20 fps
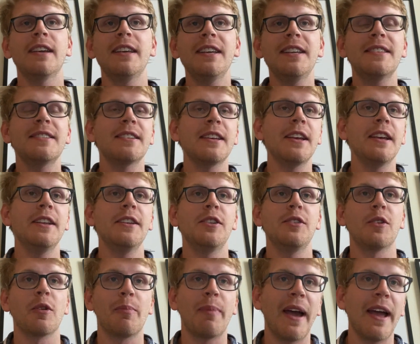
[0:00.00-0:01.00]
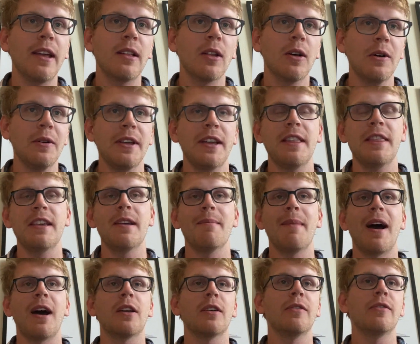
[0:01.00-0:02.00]
eats into your payload and the
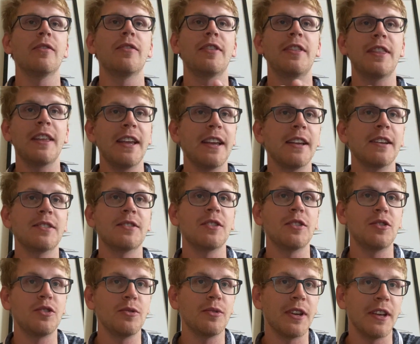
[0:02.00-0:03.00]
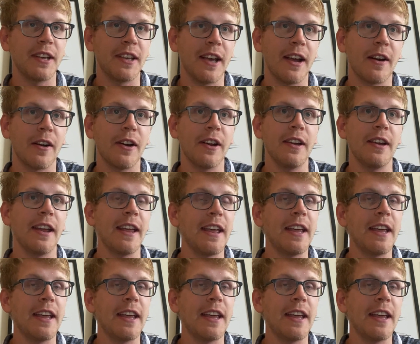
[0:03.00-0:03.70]
amount of things that you can carry